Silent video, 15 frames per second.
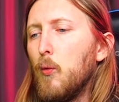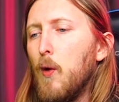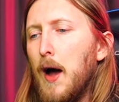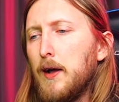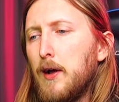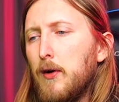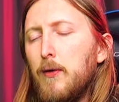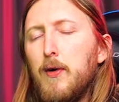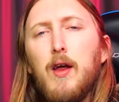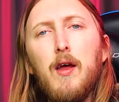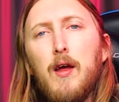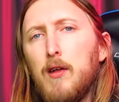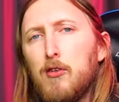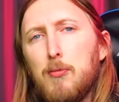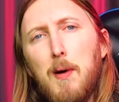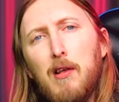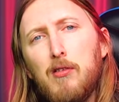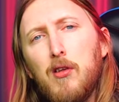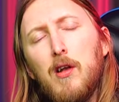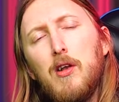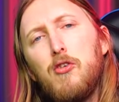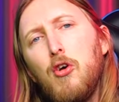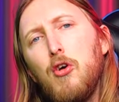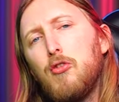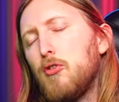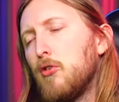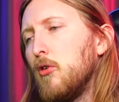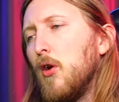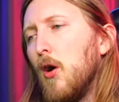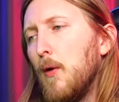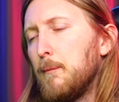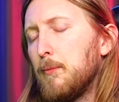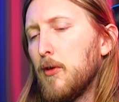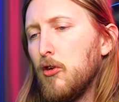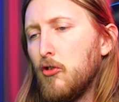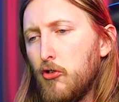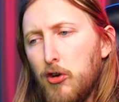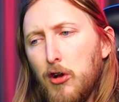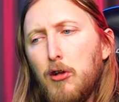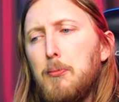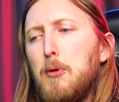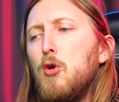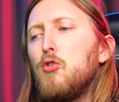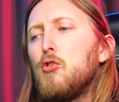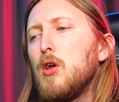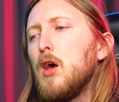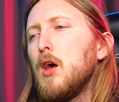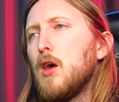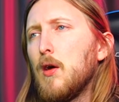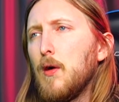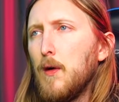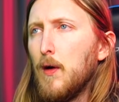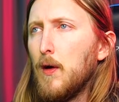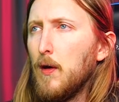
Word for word: wankery. It's basically just you know chill music